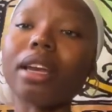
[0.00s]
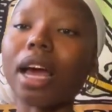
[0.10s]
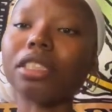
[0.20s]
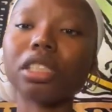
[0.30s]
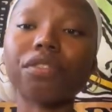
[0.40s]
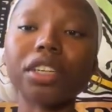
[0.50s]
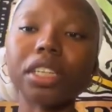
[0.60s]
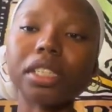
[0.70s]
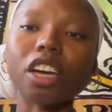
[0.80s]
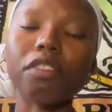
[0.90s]
not just for
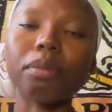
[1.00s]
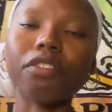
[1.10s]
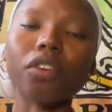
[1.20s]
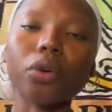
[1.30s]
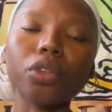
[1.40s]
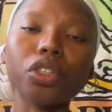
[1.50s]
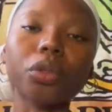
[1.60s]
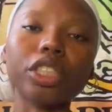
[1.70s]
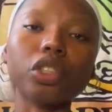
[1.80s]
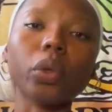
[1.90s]
yourself, but for who you
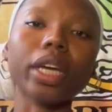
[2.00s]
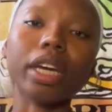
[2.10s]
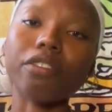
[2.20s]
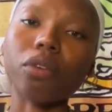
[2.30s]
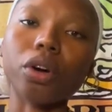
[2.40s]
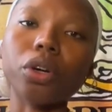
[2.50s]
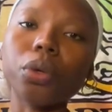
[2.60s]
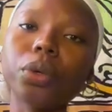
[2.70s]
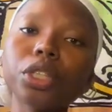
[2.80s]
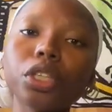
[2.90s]
are doing it for,
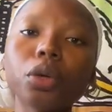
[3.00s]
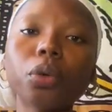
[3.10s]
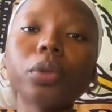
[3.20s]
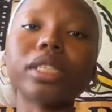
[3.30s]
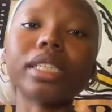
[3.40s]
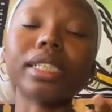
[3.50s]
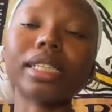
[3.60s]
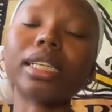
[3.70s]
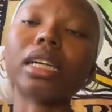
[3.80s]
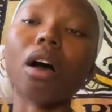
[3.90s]
who is the
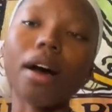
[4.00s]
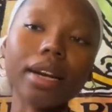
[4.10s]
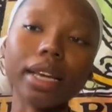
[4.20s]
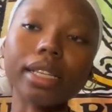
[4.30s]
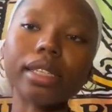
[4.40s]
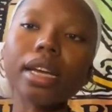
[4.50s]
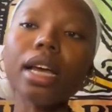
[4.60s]
intended audience